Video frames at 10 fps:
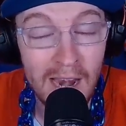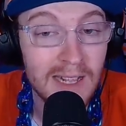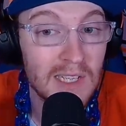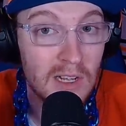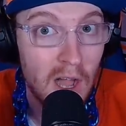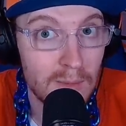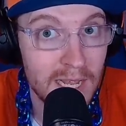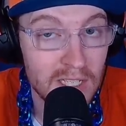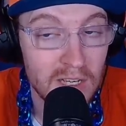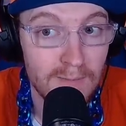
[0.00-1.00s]
Is it a
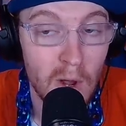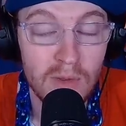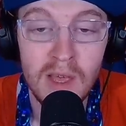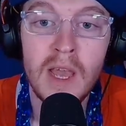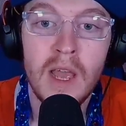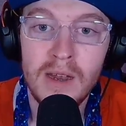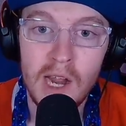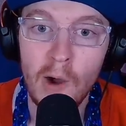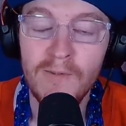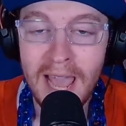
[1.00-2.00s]
combination of both?
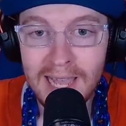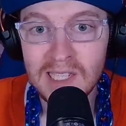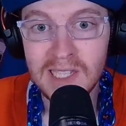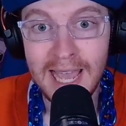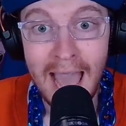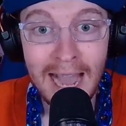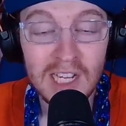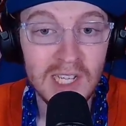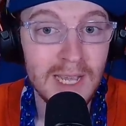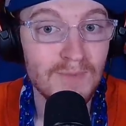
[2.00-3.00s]
No, Vegas, they
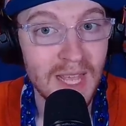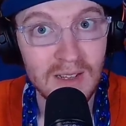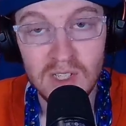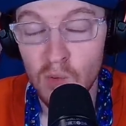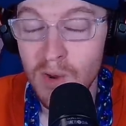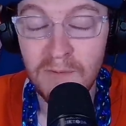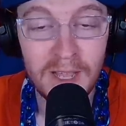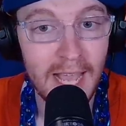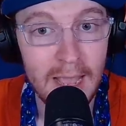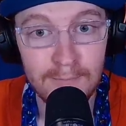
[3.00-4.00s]
actually, terrific
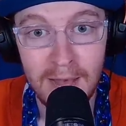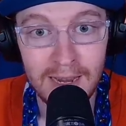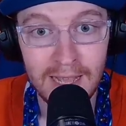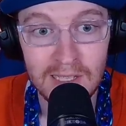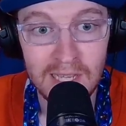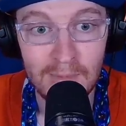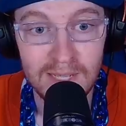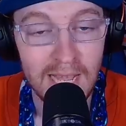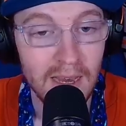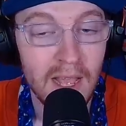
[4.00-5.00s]
game plan against
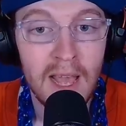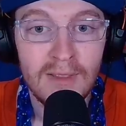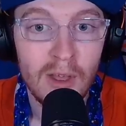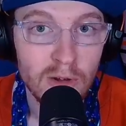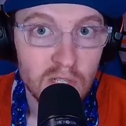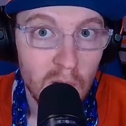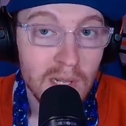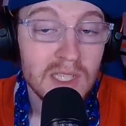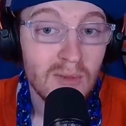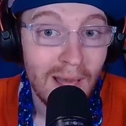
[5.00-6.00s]
Edmonton. They're
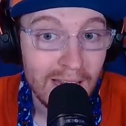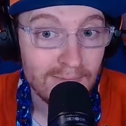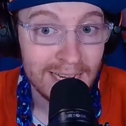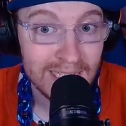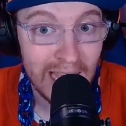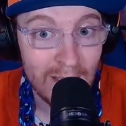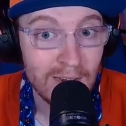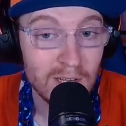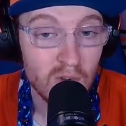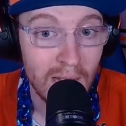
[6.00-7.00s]
just letting McDavid
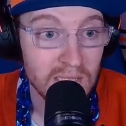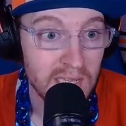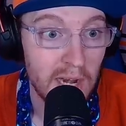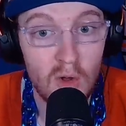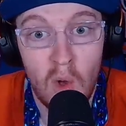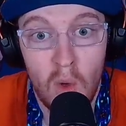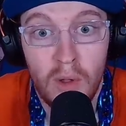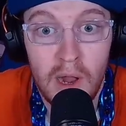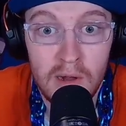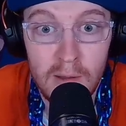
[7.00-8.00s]
and Draisaitl hold
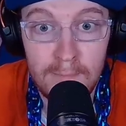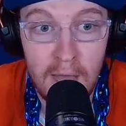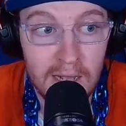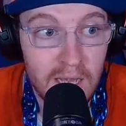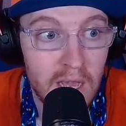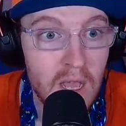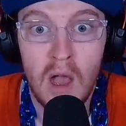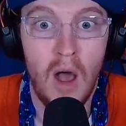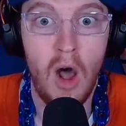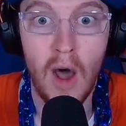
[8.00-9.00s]
on to the puck
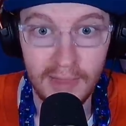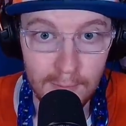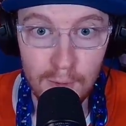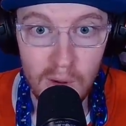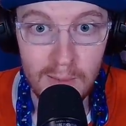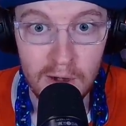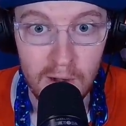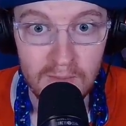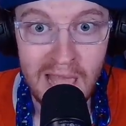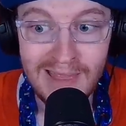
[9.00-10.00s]
on the perimeter.
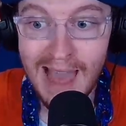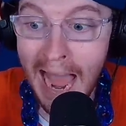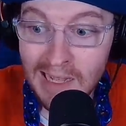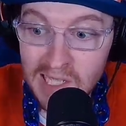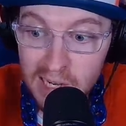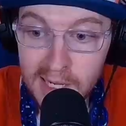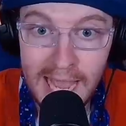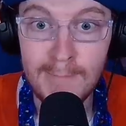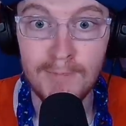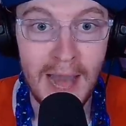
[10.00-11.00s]
That is their
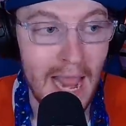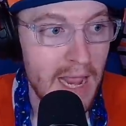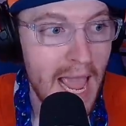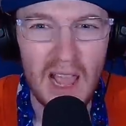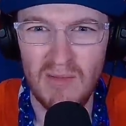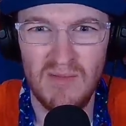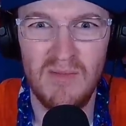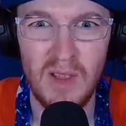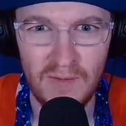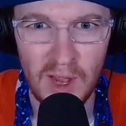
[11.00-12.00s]
game plan. Hey,
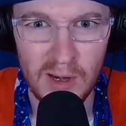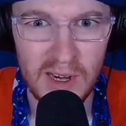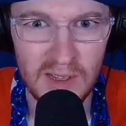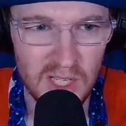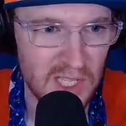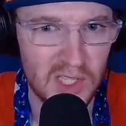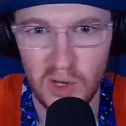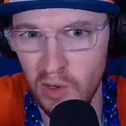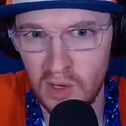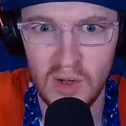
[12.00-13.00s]
if they're going to just
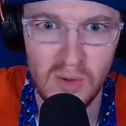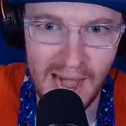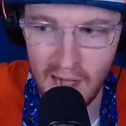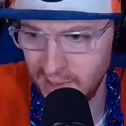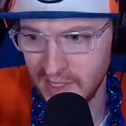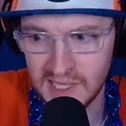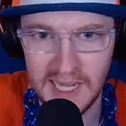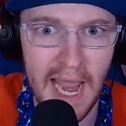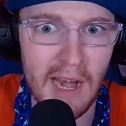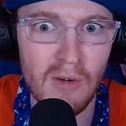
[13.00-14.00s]
circle around and
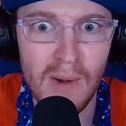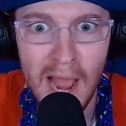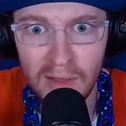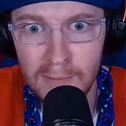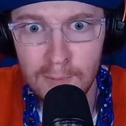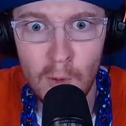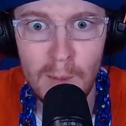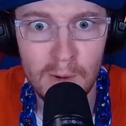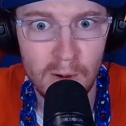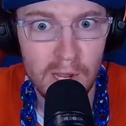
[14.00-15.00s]
skate around the
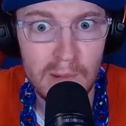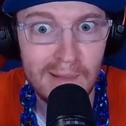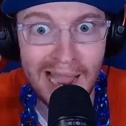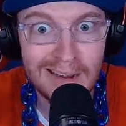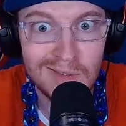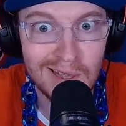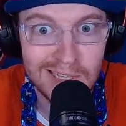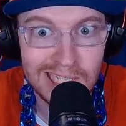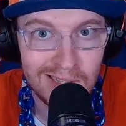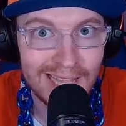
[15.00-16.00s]
perimeter, you might as well
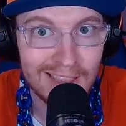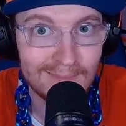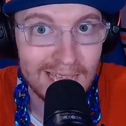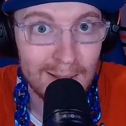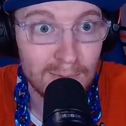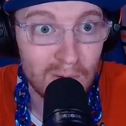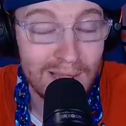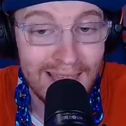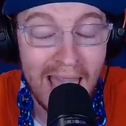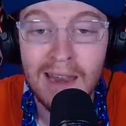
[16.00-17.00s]
just let them keep doing
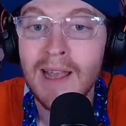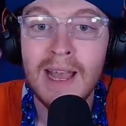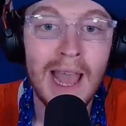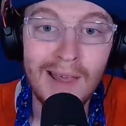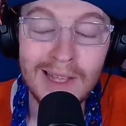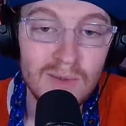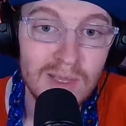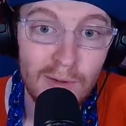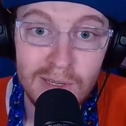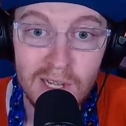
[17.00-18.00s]
that. And that's what they
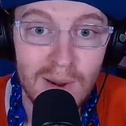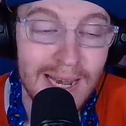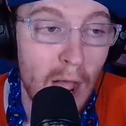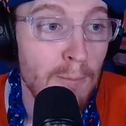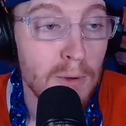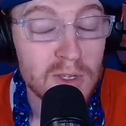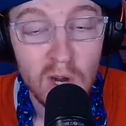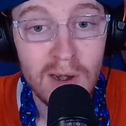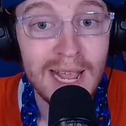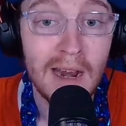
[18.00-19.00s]
were doing. Now,
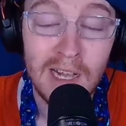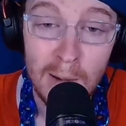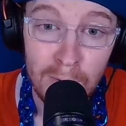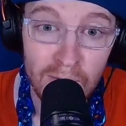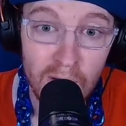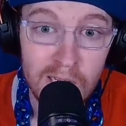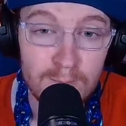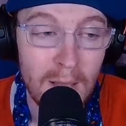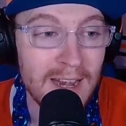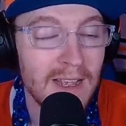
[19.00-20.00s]
Bouchard, he had a couple looks,
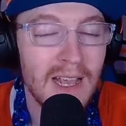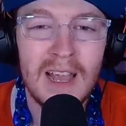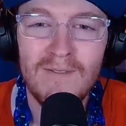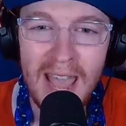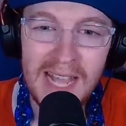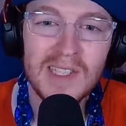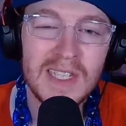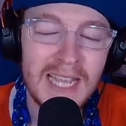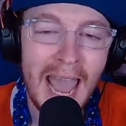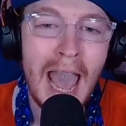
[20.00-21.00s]
but Vegas is
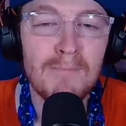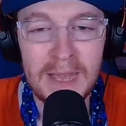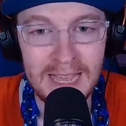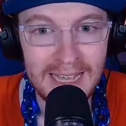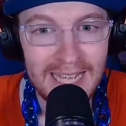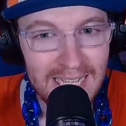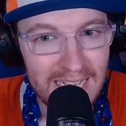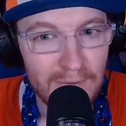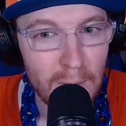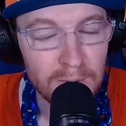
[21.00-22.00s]
happy to
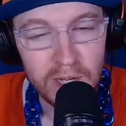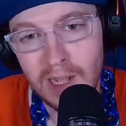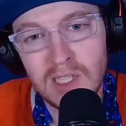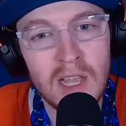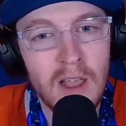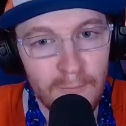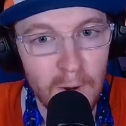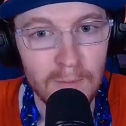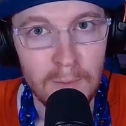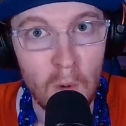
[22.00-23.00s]
give up shots
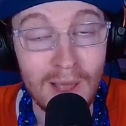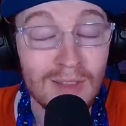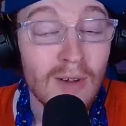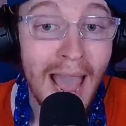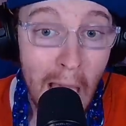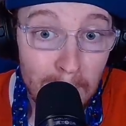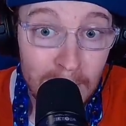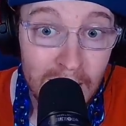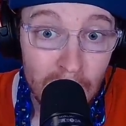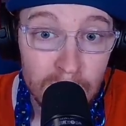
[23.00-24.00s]
from the point. They're happy to
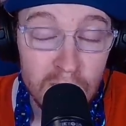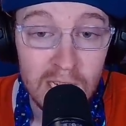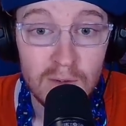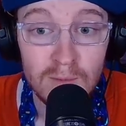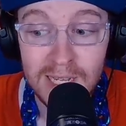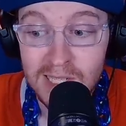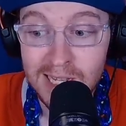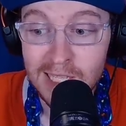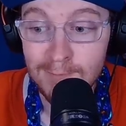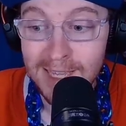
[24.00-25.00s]
give up shots from
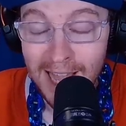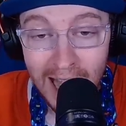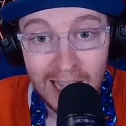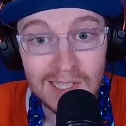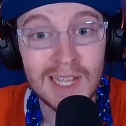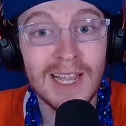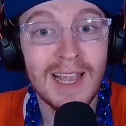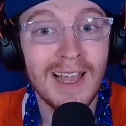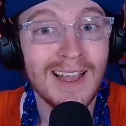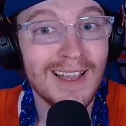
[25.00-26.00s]
distance because
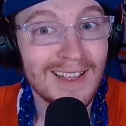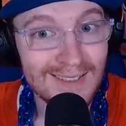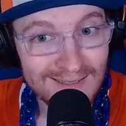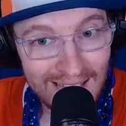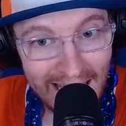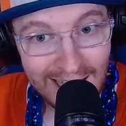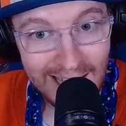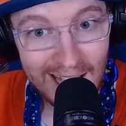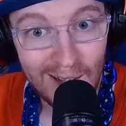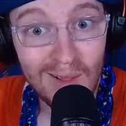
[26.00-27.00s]
Adin
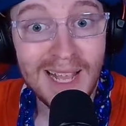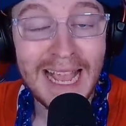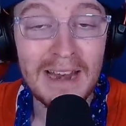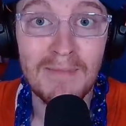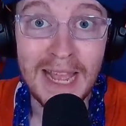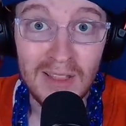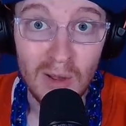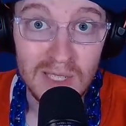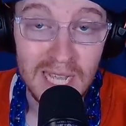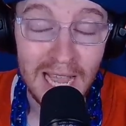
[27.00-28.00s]
Hill can make
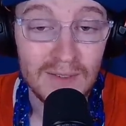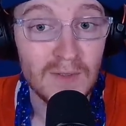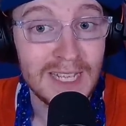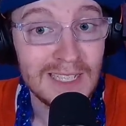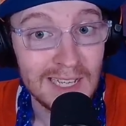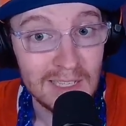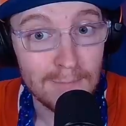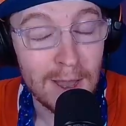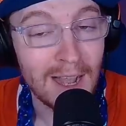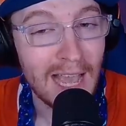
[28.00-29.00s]
those saves if he sees the puck.